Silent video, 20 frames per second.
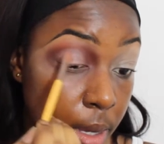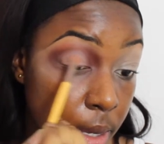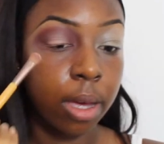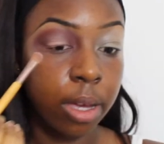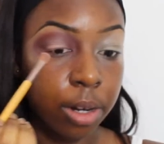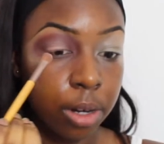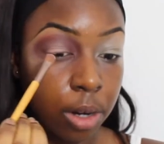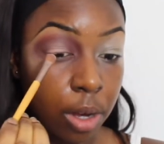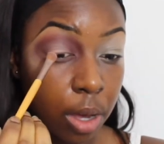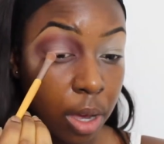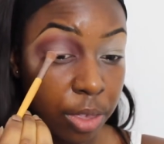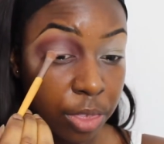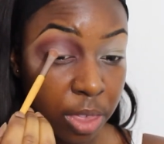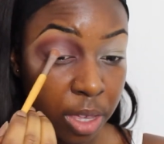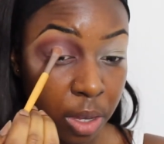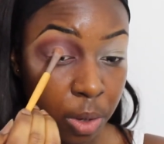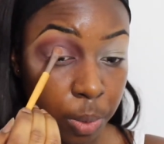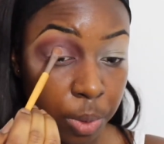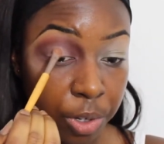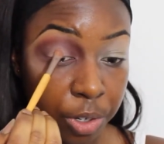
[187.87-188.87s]
I don't know, I
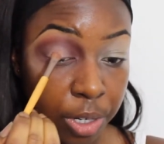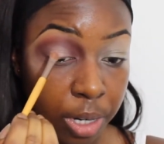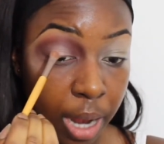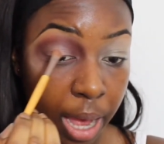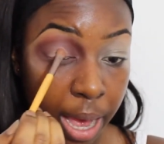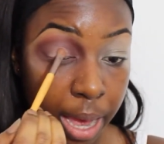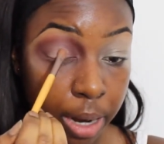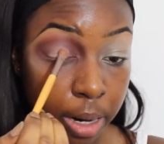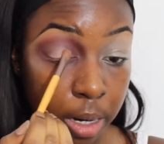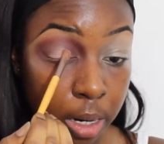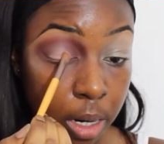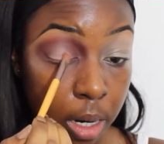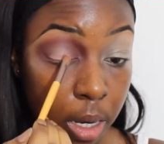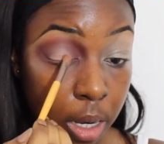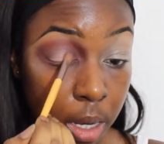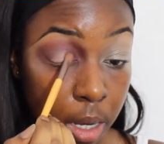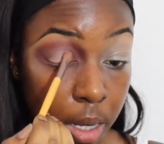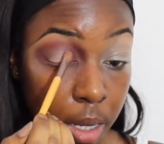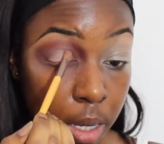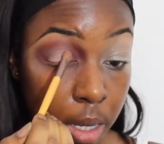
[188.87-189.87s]
think we should add,
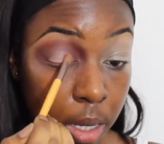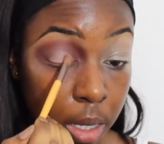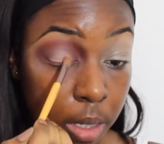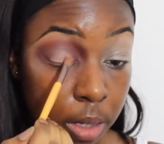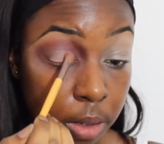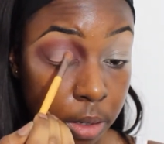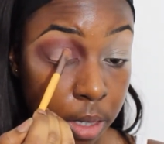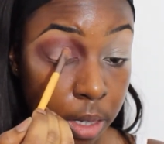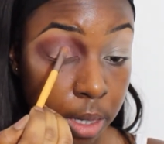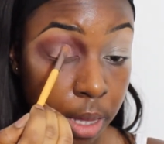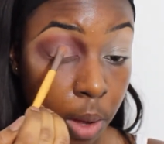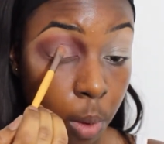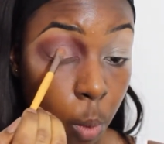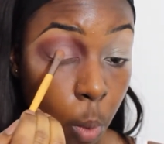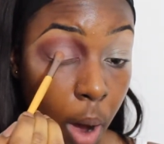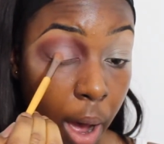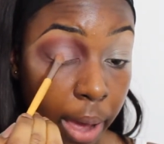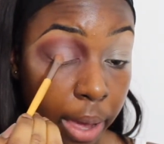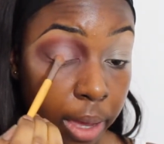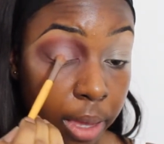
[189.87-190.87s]
you see that
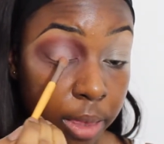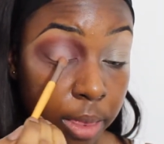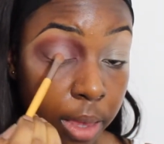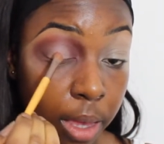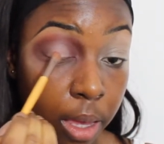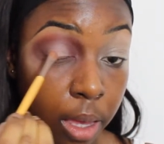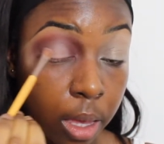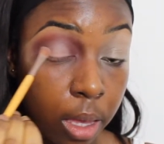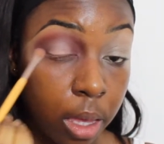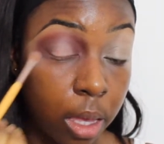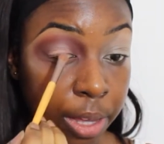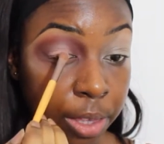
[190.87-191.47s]
white in there?